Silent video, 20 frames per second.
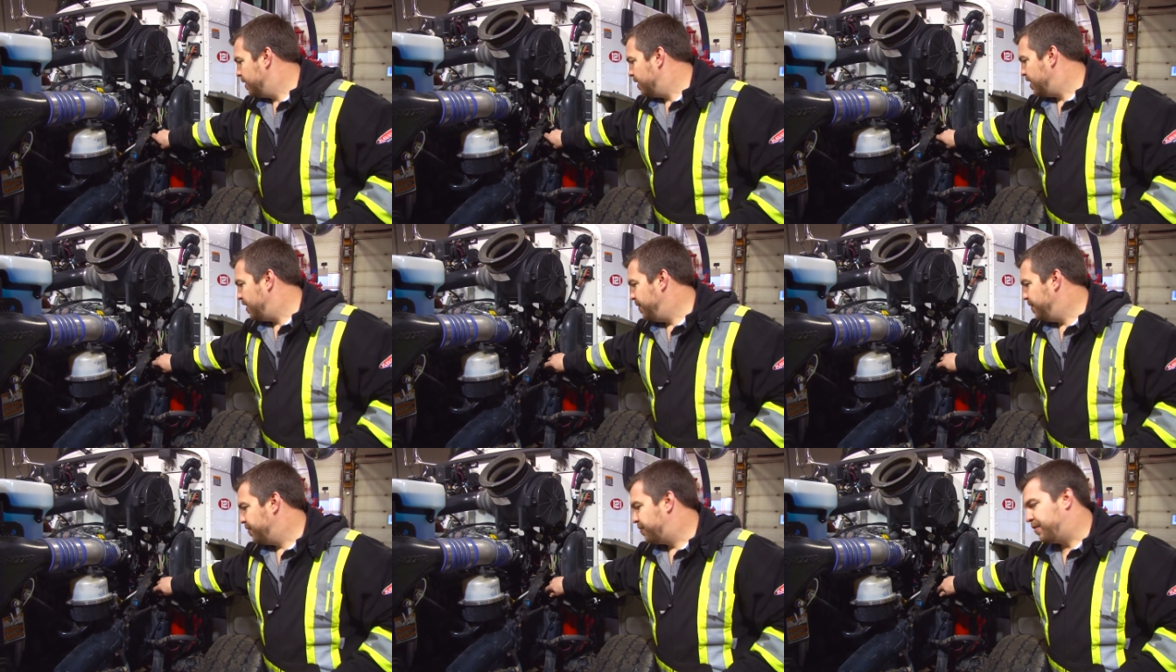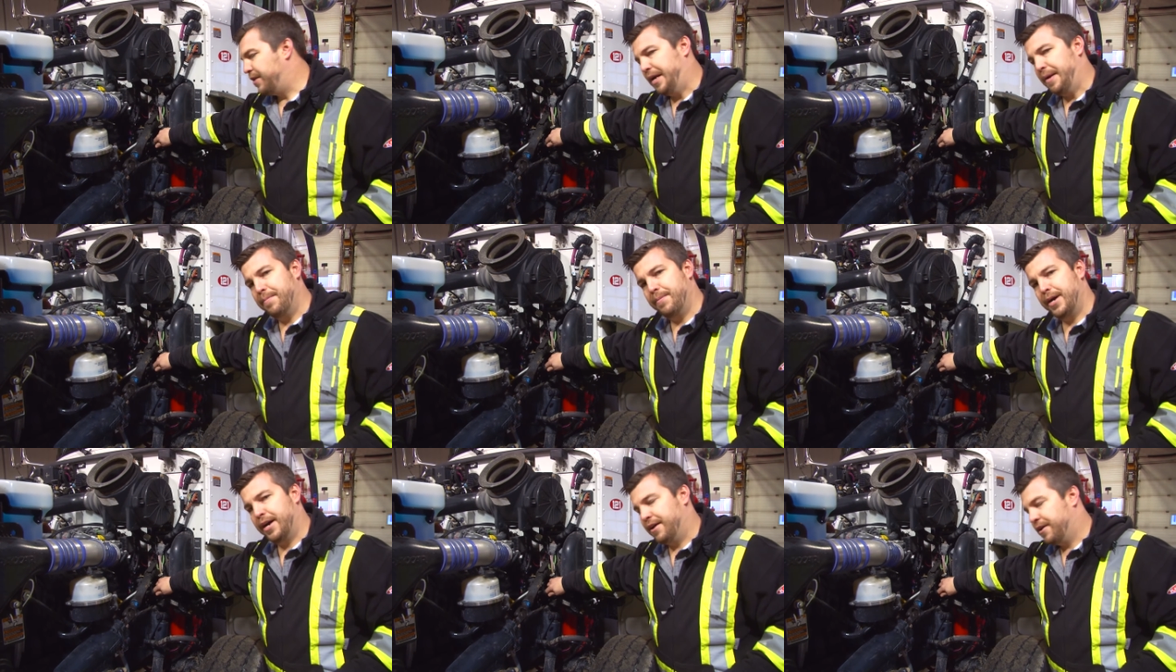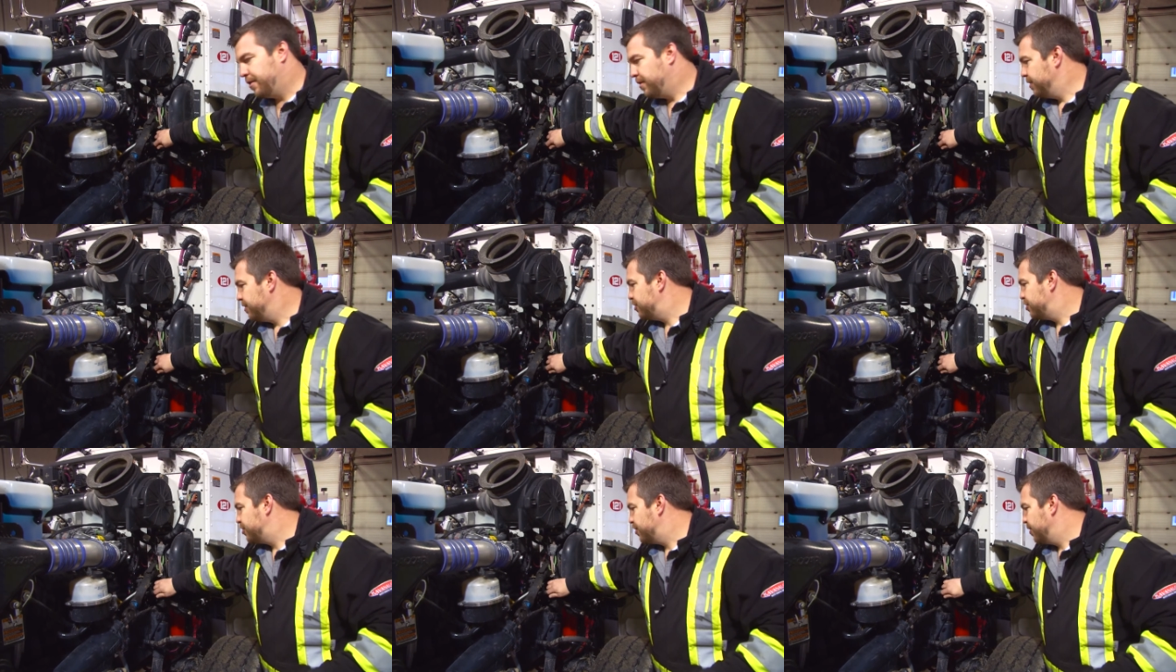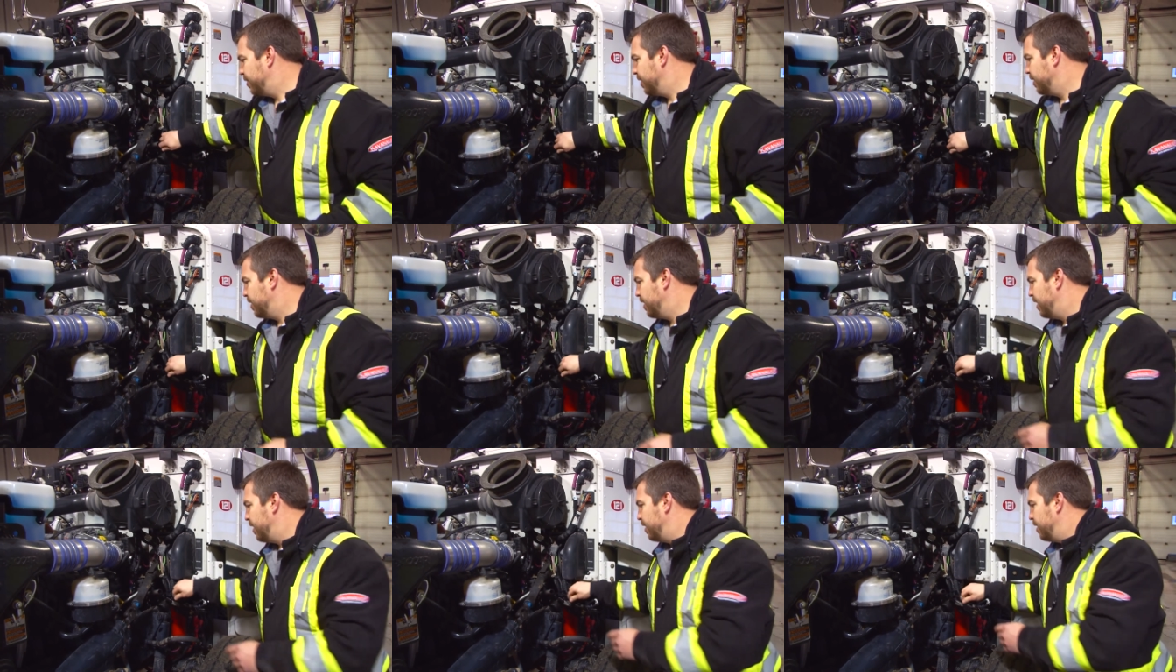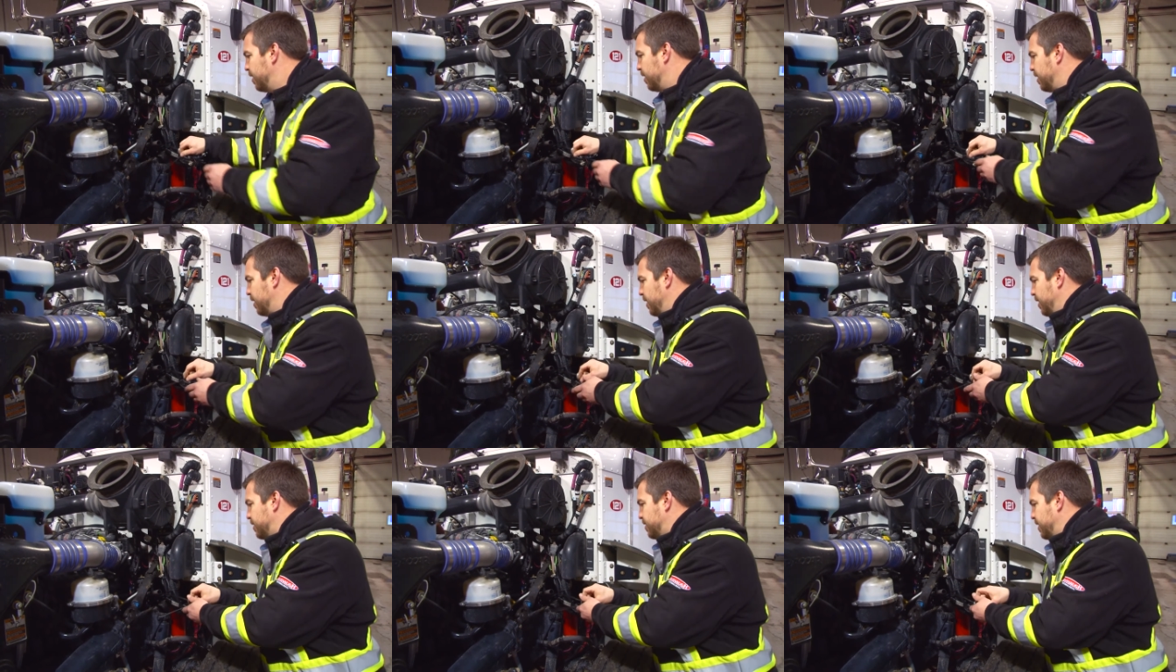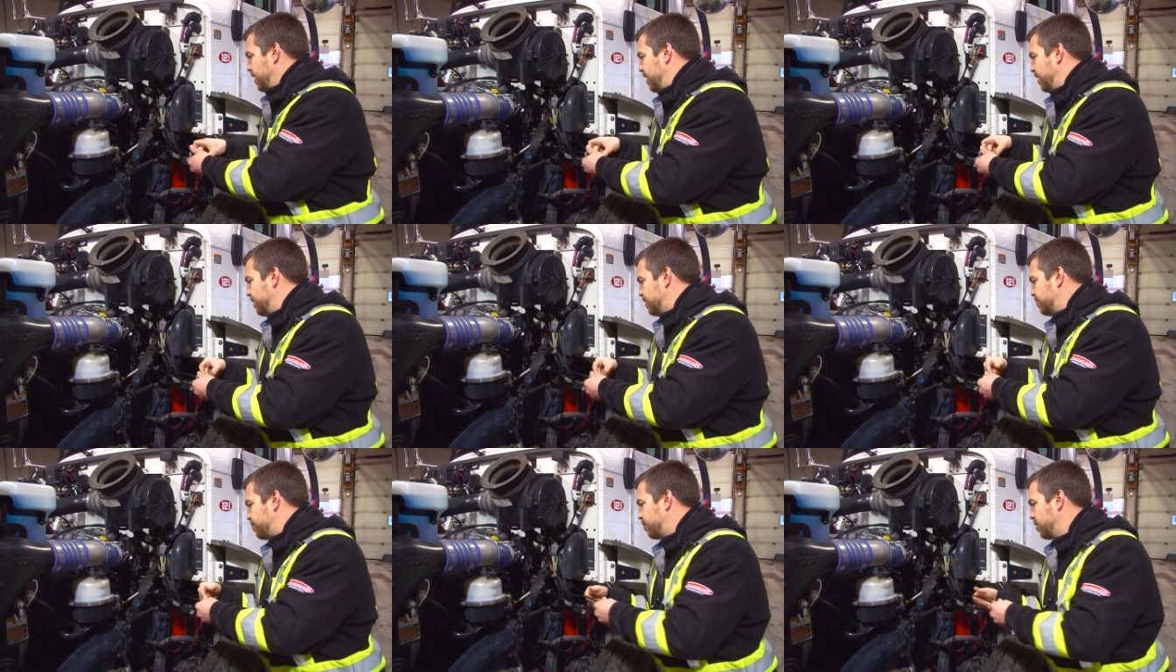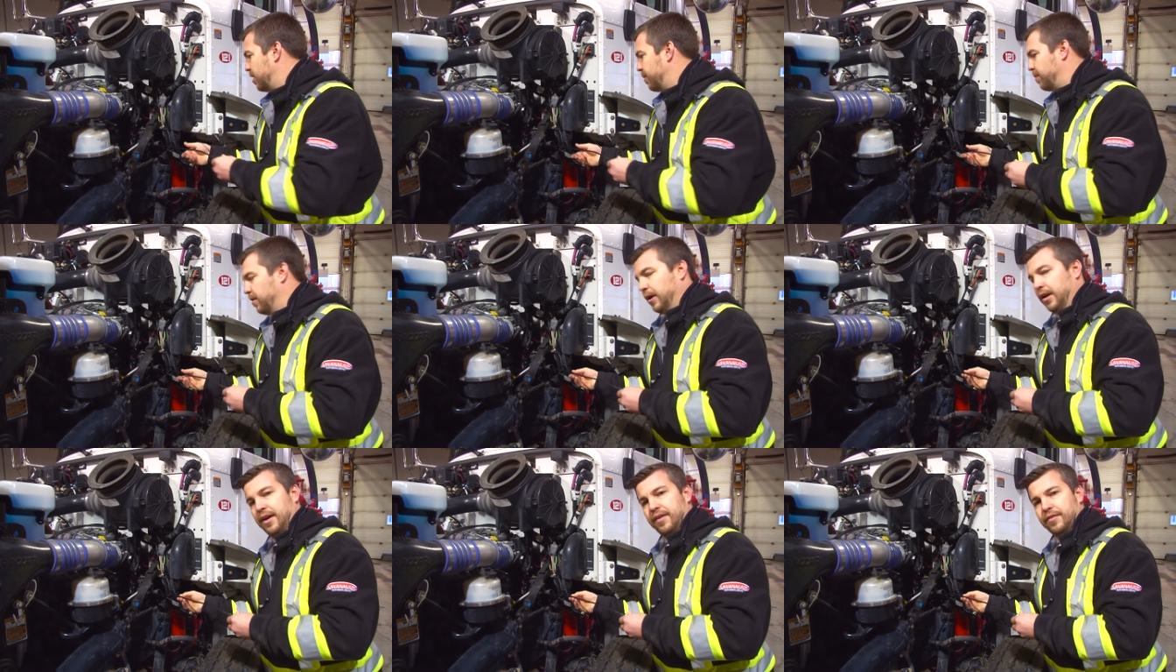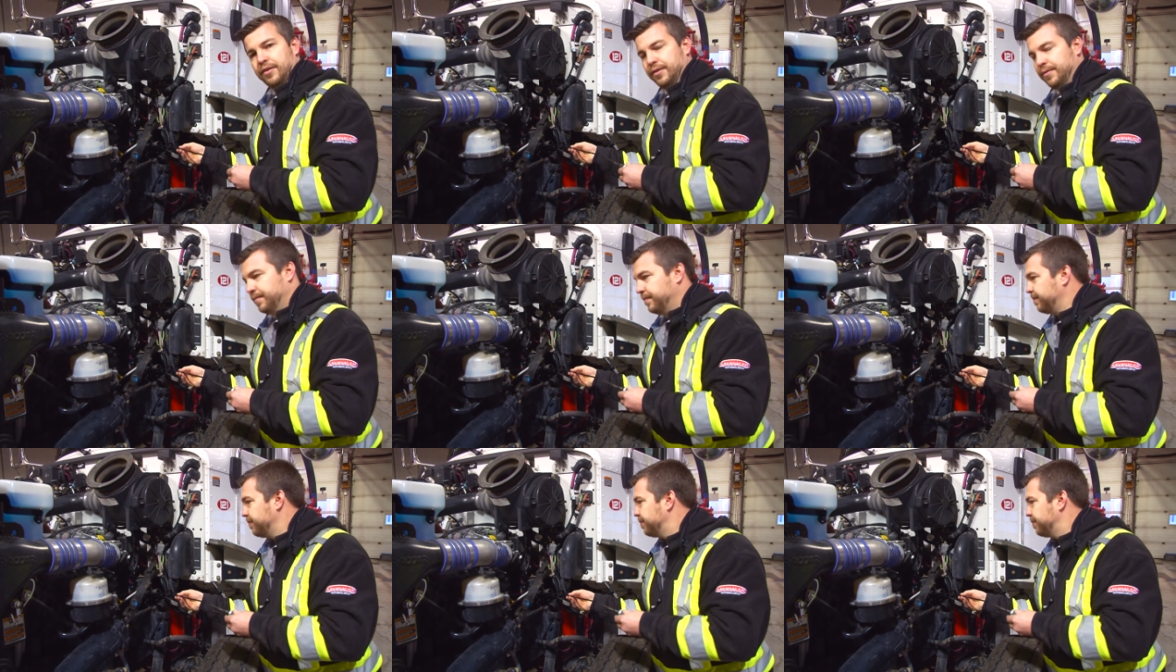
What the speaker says: in the same manner, ensuring that it's at its proper level.